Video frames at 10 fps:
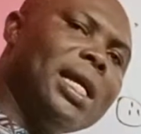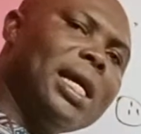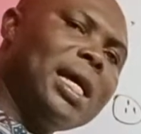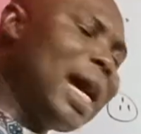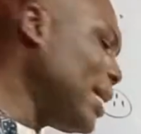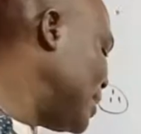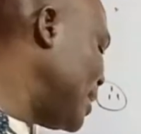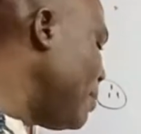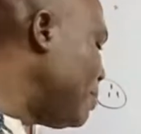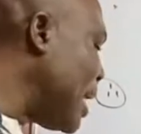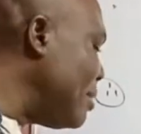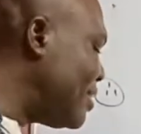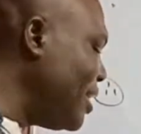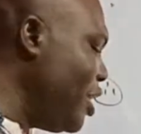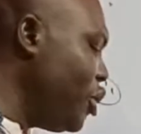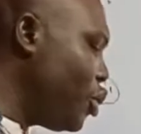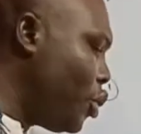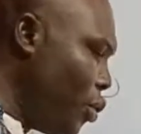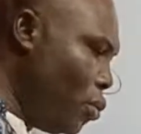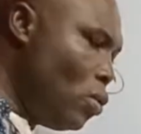at the same time see in
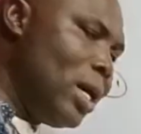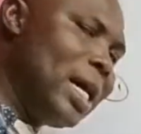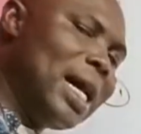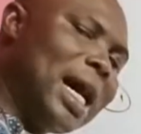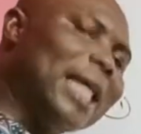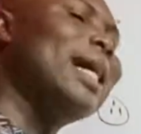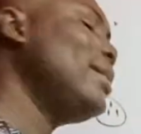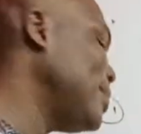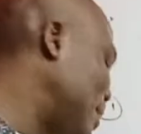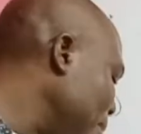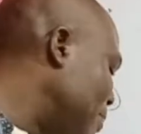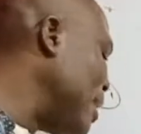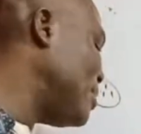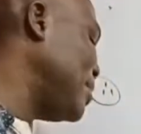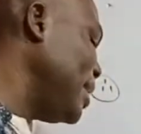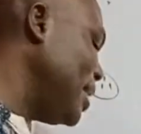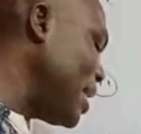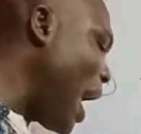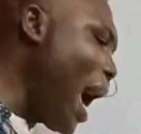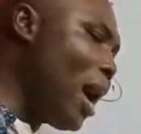Q, and at the same time see in
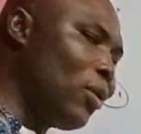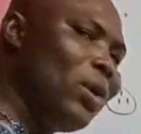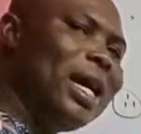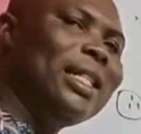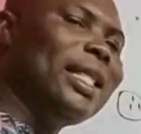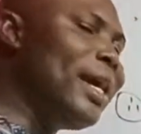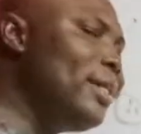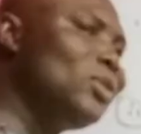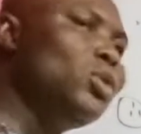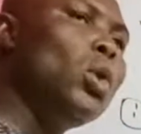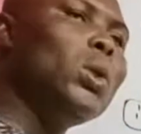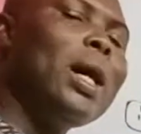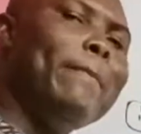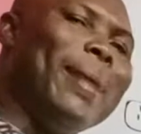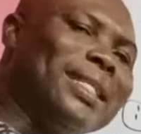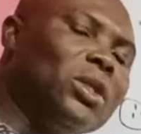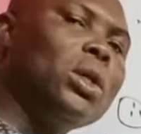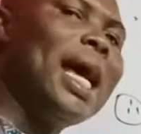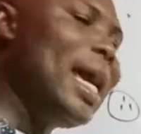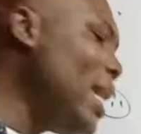R. There is no particular
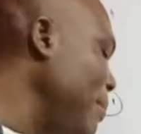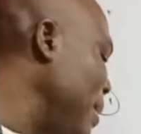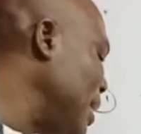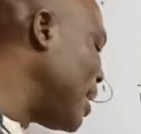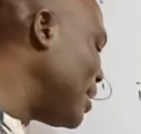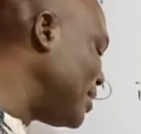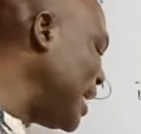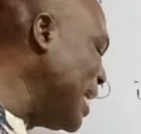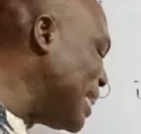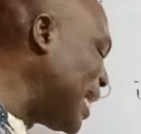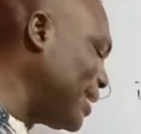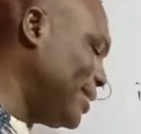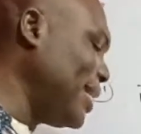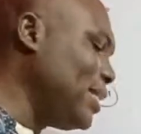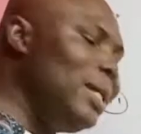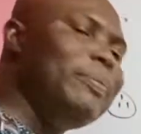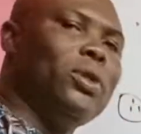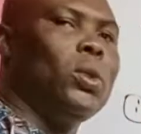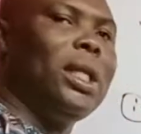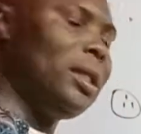element that is intersecting between
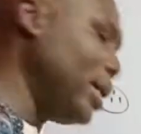the three